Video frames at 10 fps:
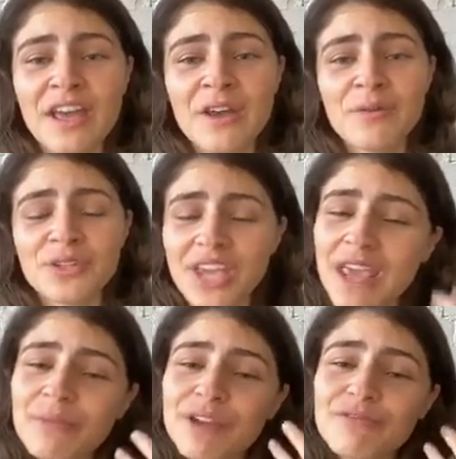which
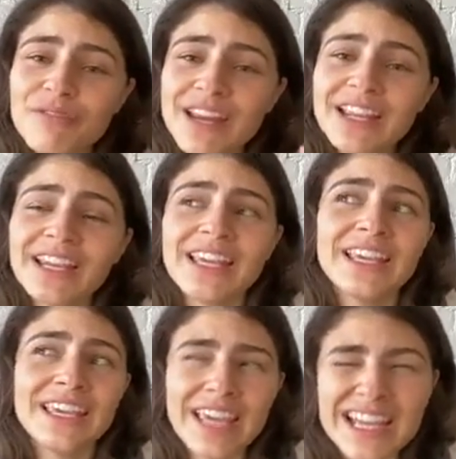can be
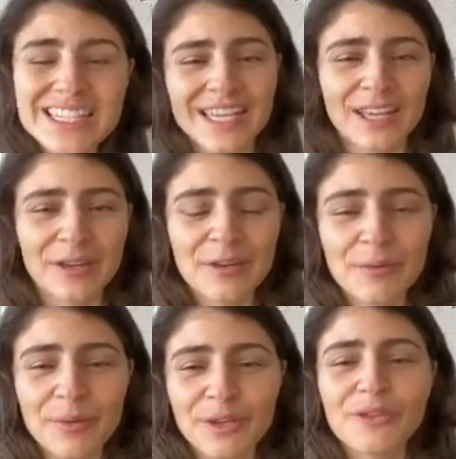really gutting
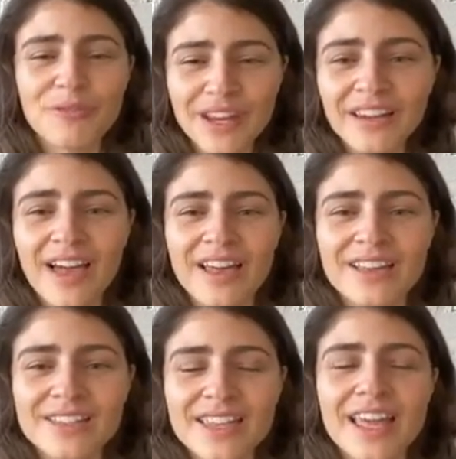when you
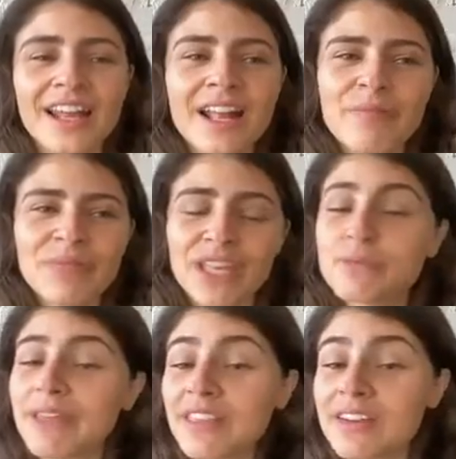realize that it's
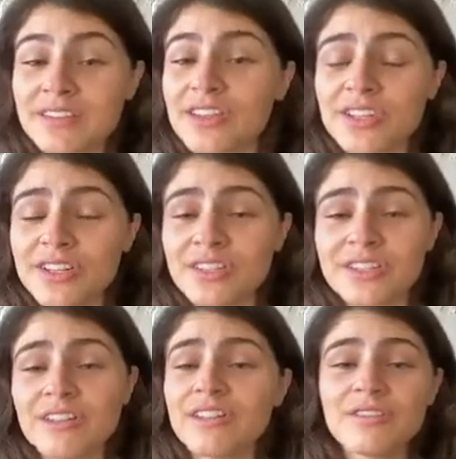been the decisions
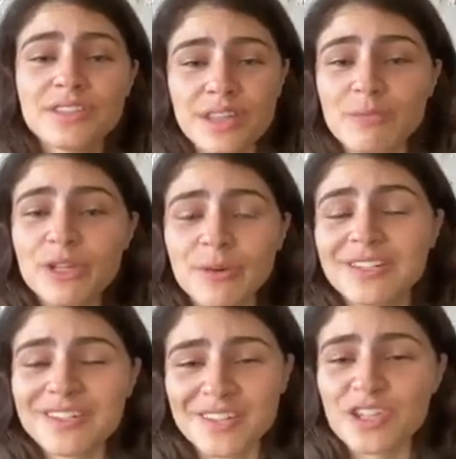of subsequent
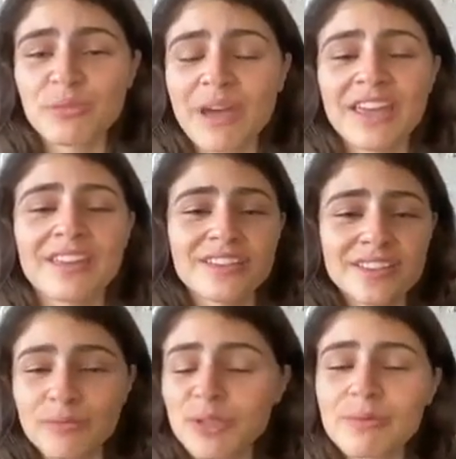decision makers,
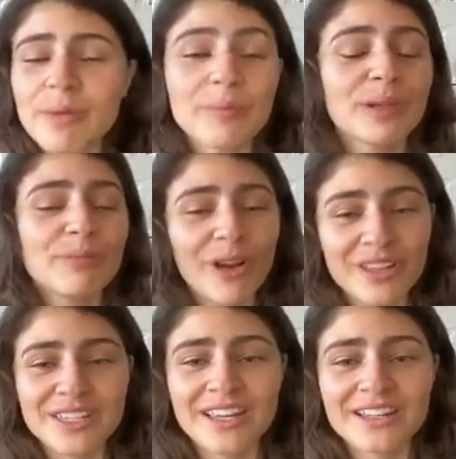subsequent people in
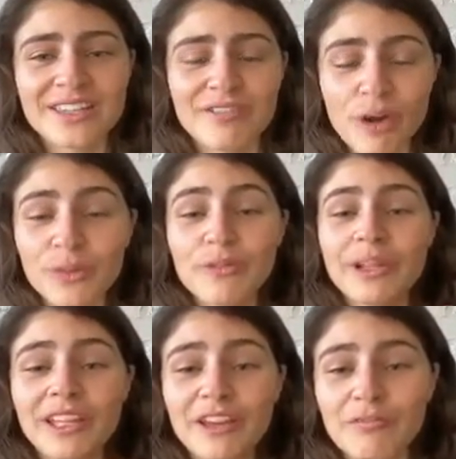politics that have
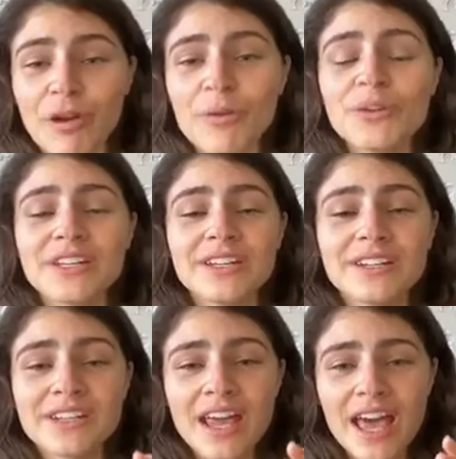ultimately
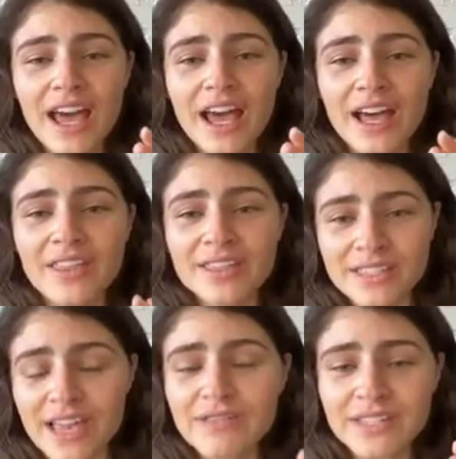eroded the
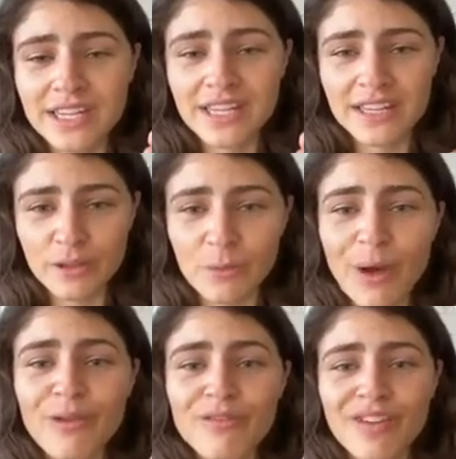safety, the
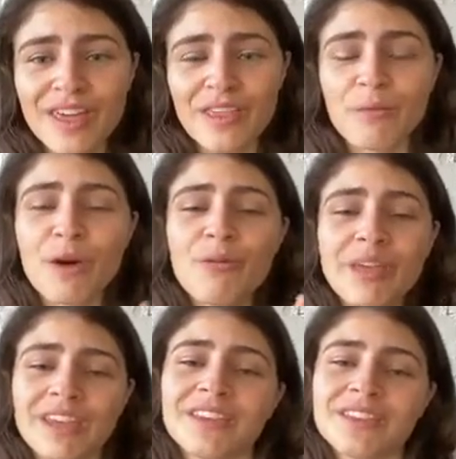welfare, the
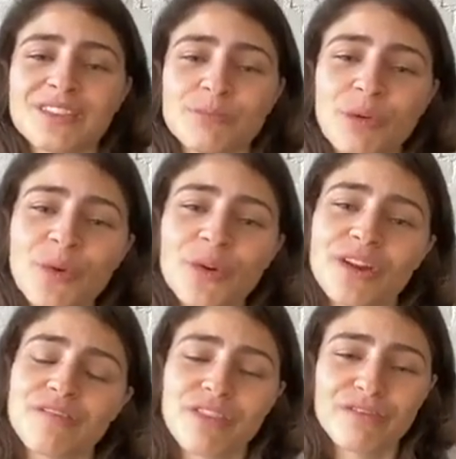well-being, and the support
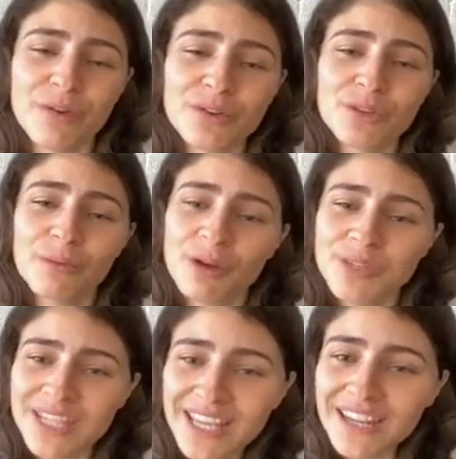of the folks who
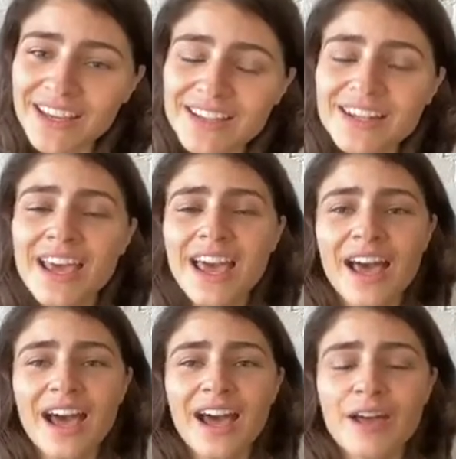most need it.
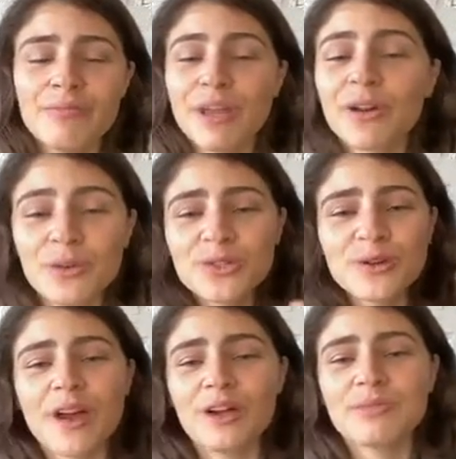But it
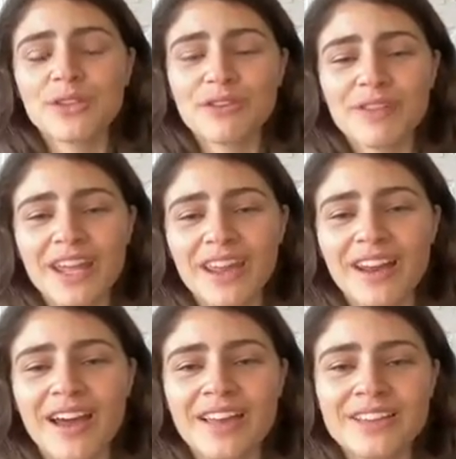also helps you to
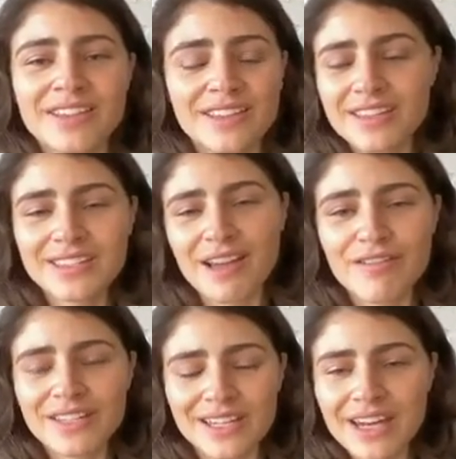recognize that this
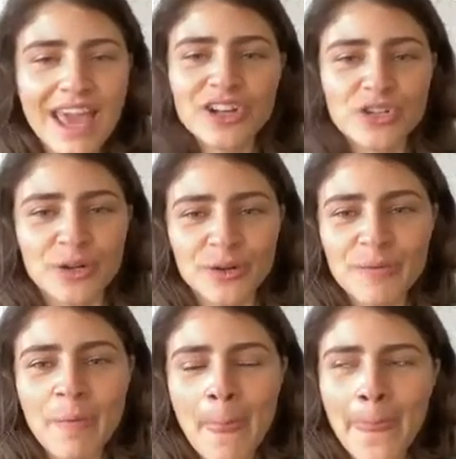stuff isn't
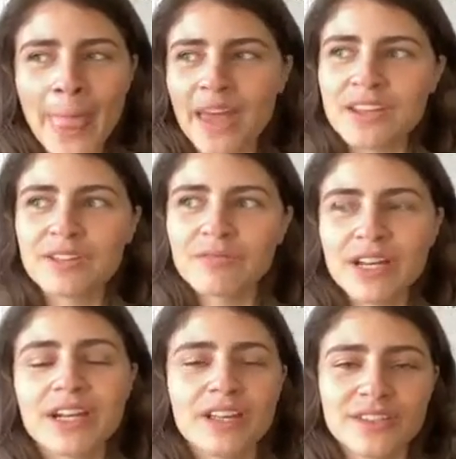natural. It isn't
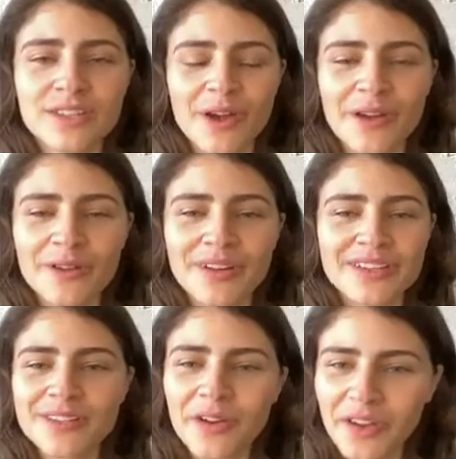written in stone,
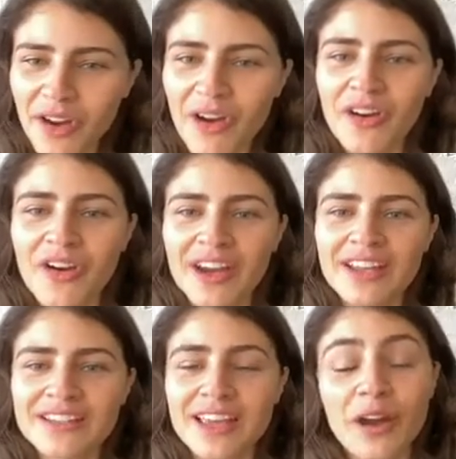it's not in
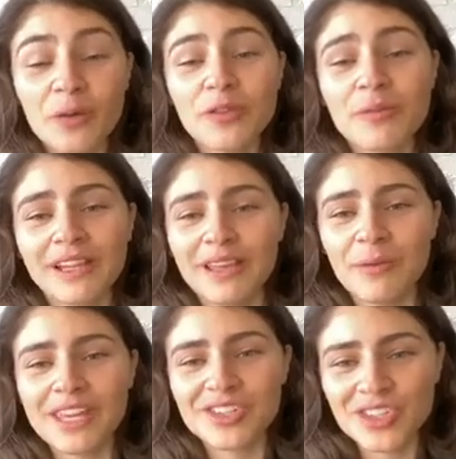concrete, and ultimately
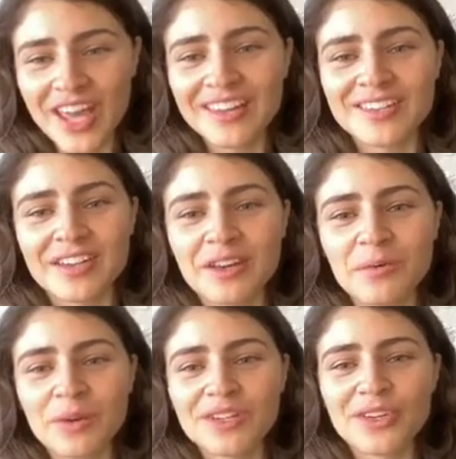we can change it,
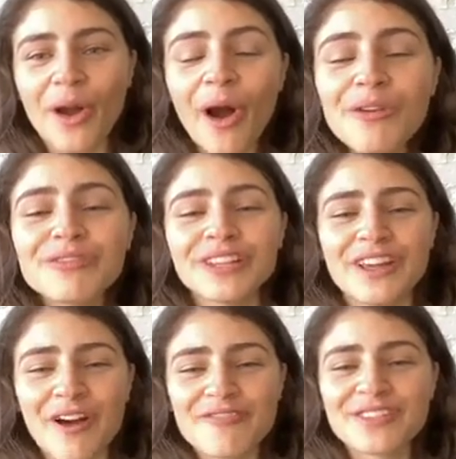which
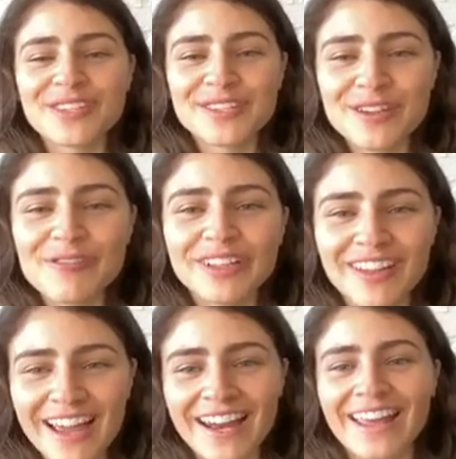hopefully offers a silver
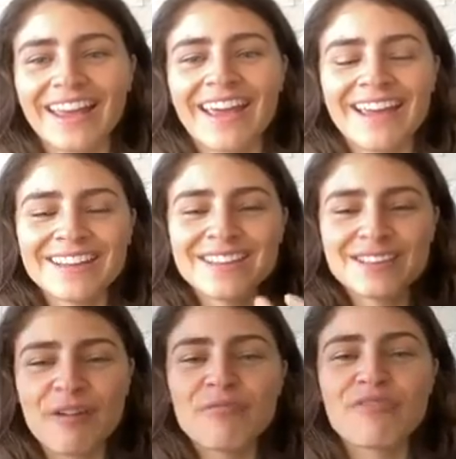lining and
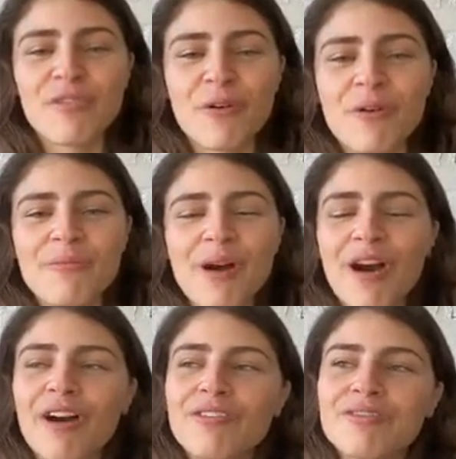some form
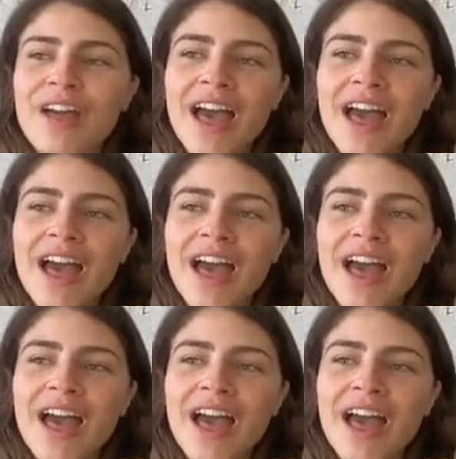of